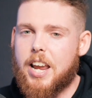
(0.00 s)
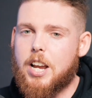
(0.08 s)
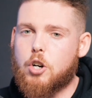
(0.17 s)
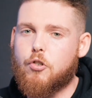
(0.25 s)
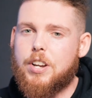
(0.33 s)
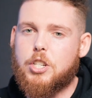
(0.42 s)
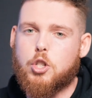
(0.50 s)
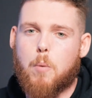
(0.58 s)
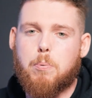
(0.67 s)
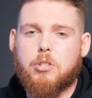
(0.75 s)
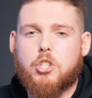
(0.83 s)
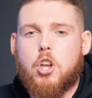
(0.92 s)
to increase
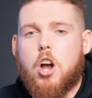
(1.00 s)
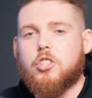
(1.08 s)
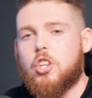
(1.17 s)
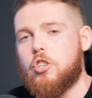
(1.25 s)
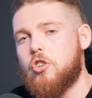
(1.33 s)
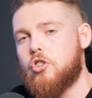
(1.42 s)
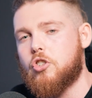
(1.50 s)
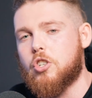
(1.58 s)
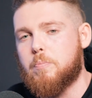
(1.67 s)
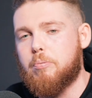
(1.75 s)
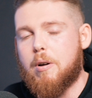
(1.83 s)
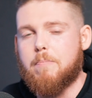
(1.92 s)
stop and search, then you should
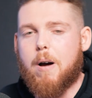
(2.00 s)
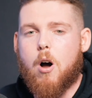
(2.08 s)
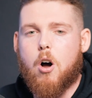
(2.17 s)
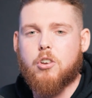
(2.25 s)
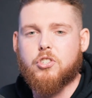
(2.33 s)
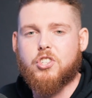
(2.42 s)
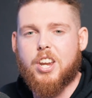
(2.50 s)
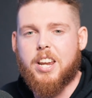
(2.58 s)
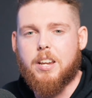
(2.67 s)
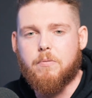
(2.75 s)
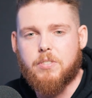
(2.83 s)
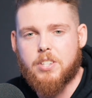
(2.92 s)
just bring about Ask
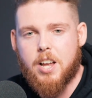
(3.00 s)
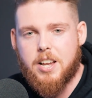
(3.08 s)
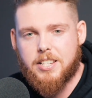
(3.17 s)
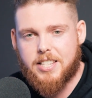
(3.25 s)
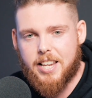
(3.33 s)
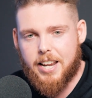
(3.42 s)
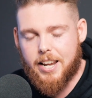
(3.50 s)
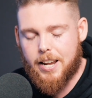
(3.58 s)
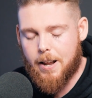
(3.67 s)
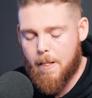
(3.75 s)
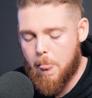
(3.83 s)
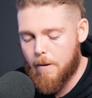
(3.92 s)
Jeeves.
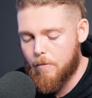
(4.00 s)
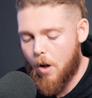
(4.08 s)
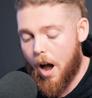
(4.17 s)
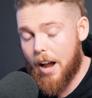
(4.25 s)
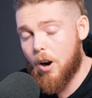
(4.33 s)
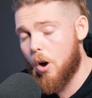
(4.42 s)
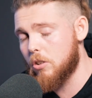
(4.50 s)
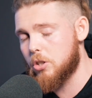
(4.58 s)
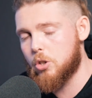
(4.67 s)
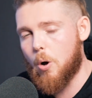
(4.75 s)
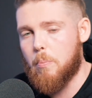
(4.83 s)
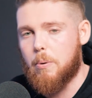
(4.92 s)
See, I can't
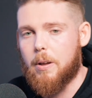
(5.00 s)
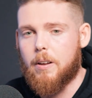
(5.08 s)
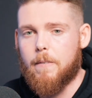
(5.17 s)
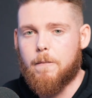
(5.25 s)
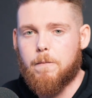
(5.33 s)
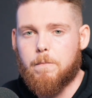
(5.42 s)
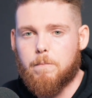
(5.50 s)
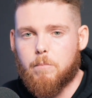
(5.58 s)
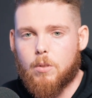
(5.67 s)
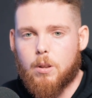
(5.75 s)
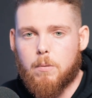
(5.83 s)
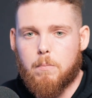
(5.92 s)
stop it,
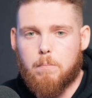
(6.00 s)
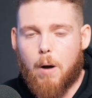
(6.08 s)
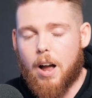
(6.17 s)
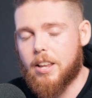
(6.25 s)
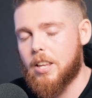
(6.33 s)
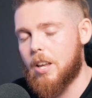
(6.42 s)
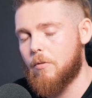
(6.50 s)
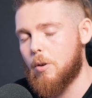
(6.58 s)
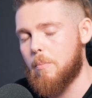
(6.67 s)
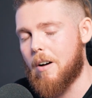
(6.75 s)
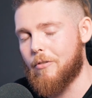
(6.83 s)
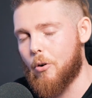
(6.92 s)
but I can give
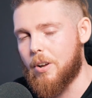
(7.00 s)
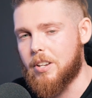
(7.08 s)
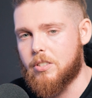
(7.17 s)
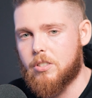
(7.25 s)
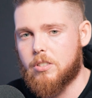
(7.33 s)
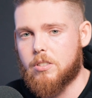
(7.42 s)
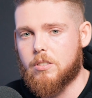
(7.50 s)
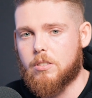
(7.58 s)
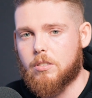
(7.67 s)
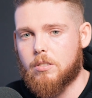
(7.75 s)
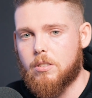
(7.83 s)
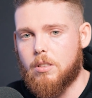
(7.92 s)
you my voice.
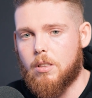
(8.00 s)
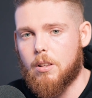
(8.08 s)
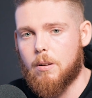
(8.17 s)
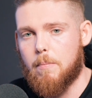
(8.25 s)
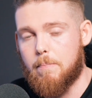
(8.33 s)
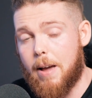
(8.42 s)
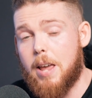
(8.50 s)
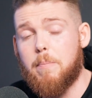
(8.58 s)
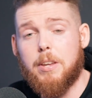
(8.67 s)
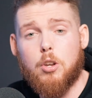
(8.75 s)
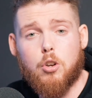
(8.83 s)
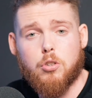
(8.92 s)

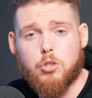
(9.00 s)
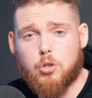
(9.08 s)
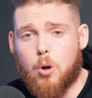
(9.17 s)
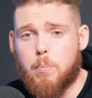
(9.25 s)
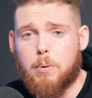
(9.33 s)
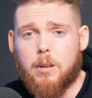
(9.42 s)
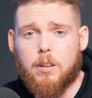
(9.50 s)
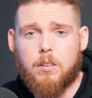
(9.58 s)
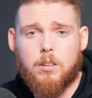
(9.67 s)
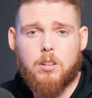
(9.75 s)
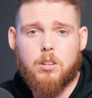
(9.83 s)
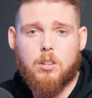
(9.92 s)
Maybe you can stop it.
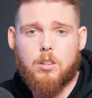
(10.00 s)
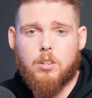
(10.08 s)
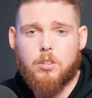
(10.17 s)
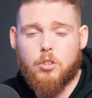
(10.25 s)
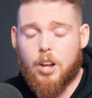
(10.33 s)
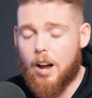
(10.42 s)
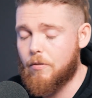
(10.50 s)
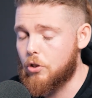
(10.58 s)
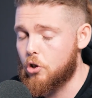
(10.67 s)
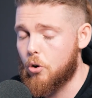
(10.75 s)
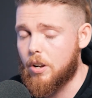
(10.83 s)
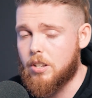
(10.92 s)
You have a
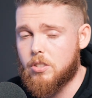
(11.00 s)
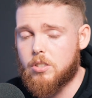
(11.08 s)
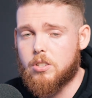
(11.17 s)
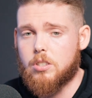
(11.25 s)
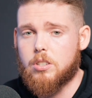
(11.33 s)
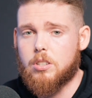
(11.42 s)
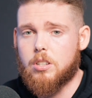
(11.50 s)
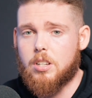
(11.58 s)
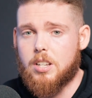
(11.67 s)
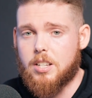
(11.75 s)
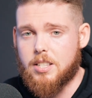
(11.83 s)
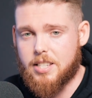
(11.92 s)
choice.
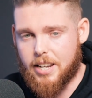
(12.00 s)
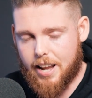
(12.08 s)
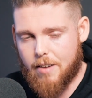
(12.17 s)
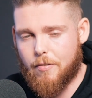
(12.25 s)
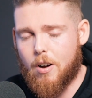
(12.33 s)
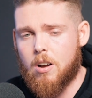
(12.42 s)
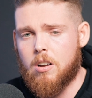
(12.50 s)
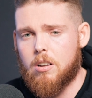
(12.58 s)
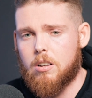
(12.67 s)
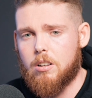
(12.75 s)
Together,